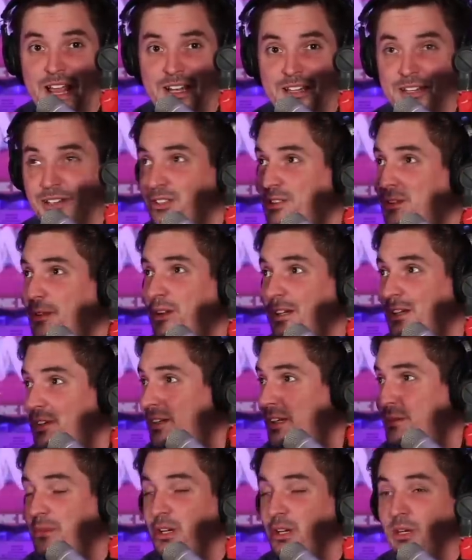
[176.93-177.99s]
and there's
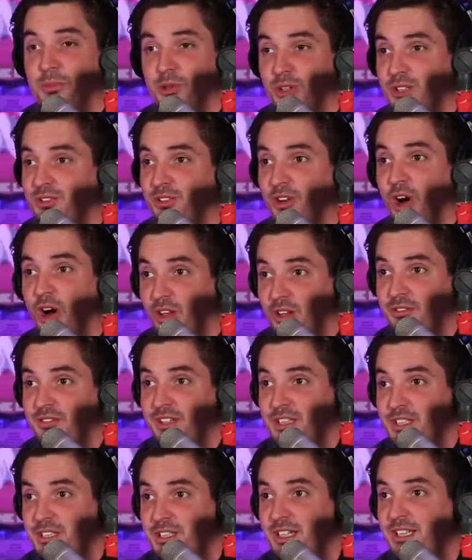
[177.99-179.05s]
literally billboards for all of
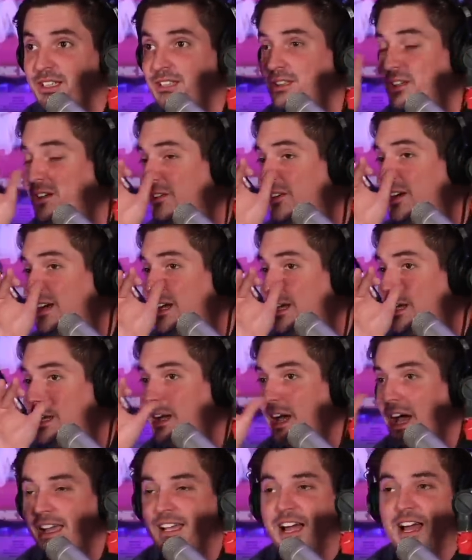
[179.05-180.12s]
this shit. So right, right.